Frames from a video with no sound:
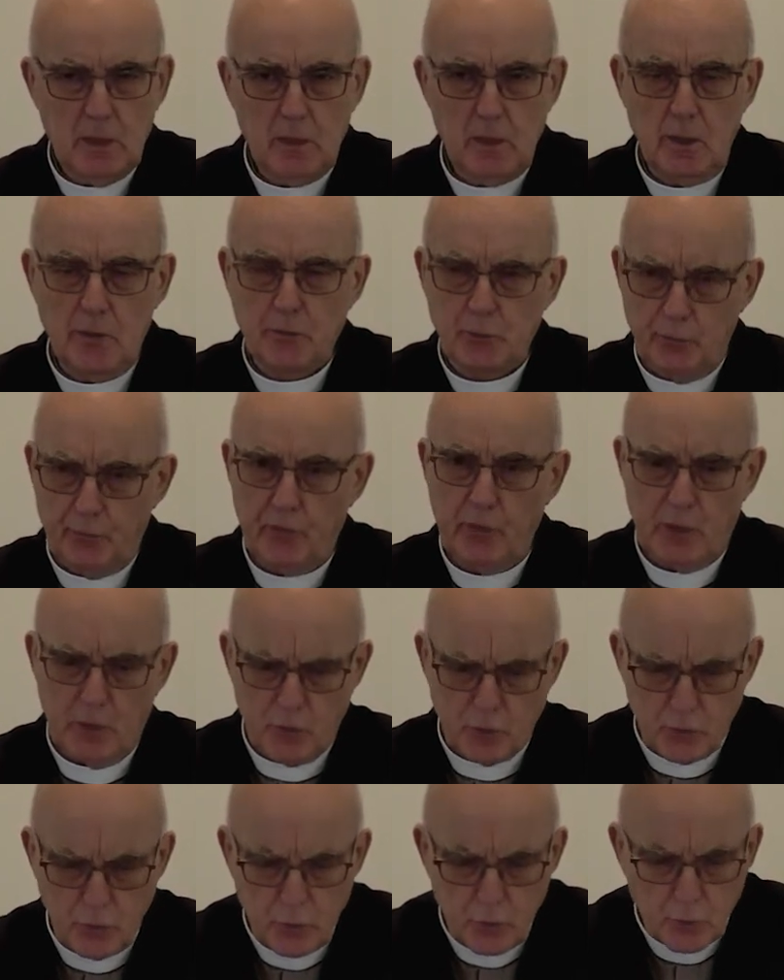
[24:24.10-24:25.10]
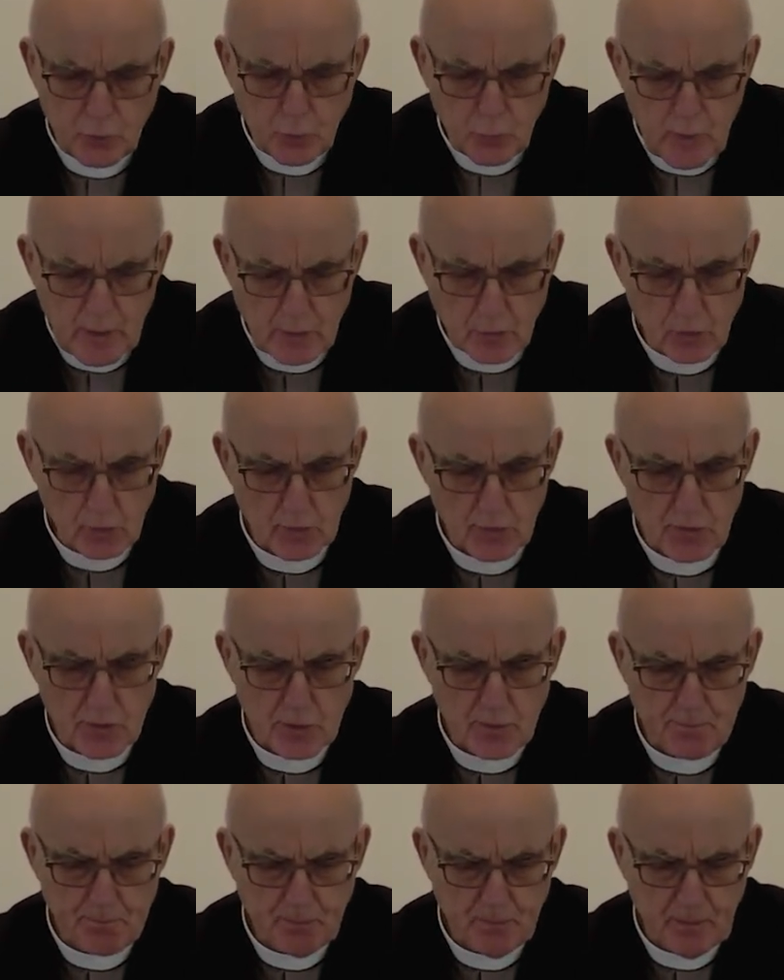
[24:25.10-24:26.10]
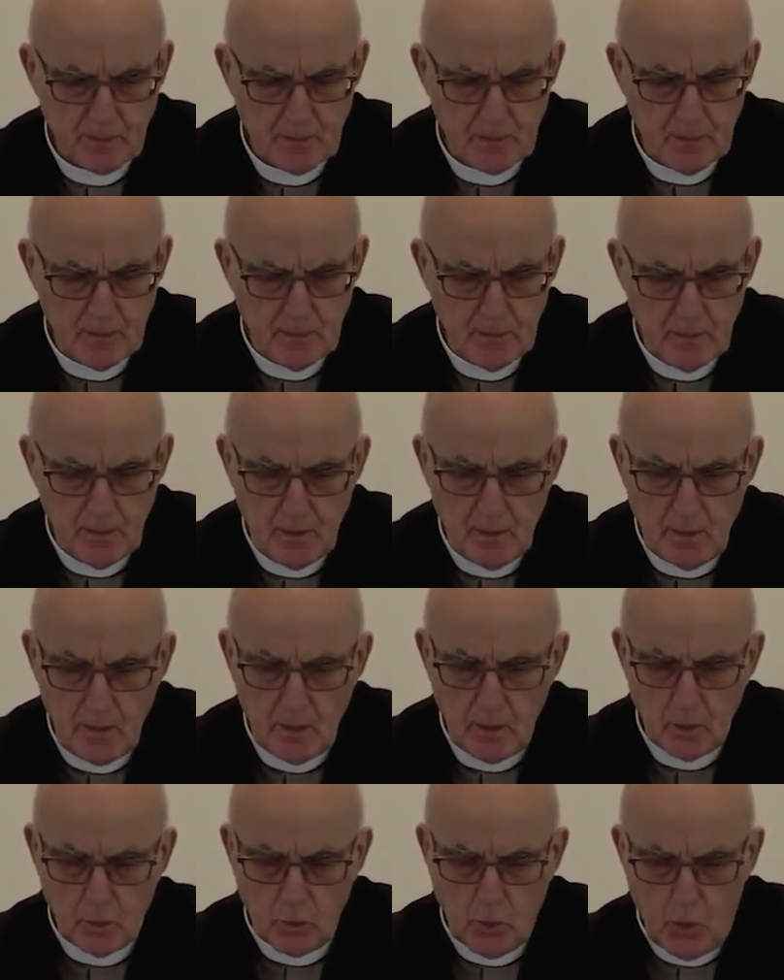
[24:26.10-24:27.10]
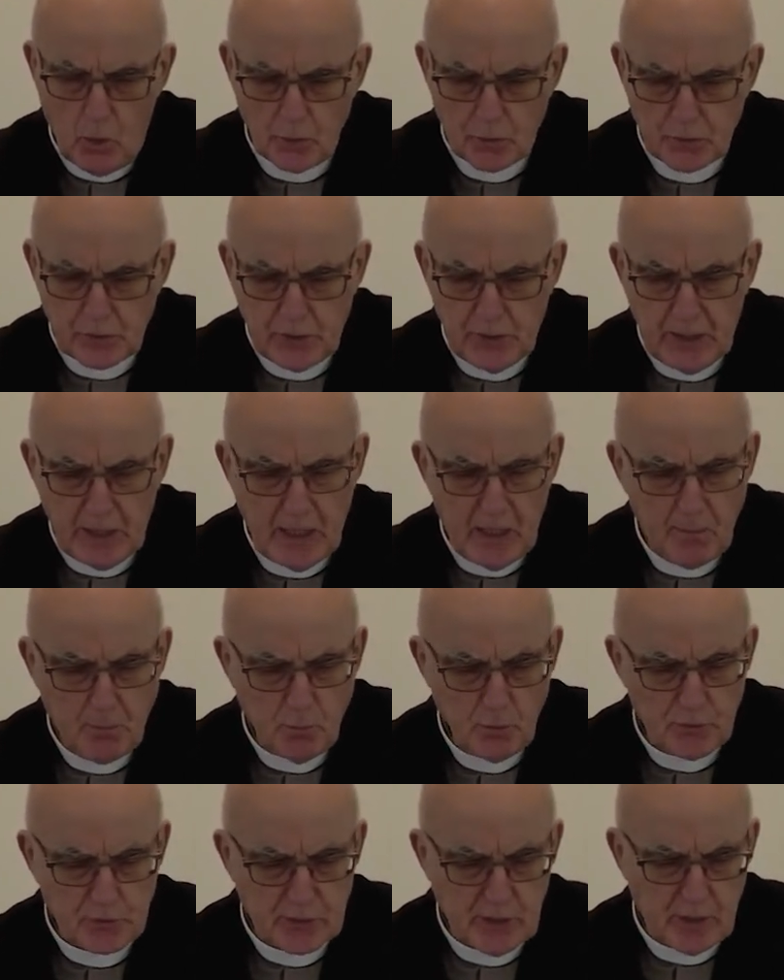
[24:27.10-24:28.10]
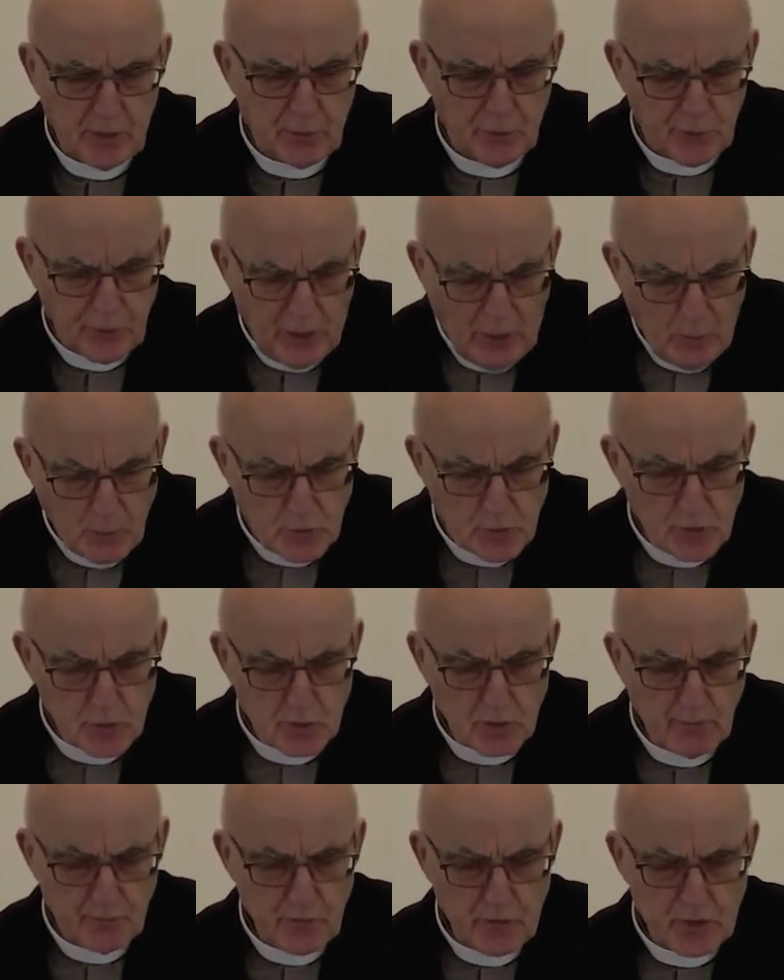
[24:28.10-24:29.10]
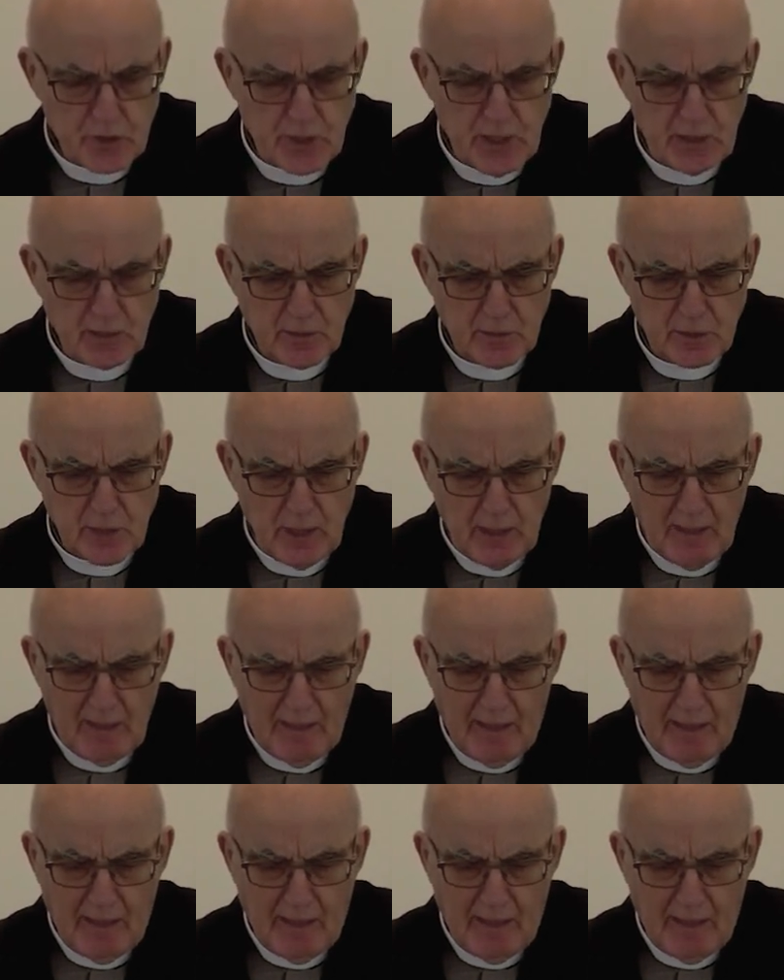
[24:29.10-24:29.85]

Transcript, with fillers: it refers to angels. God came with ten thousands of his saints,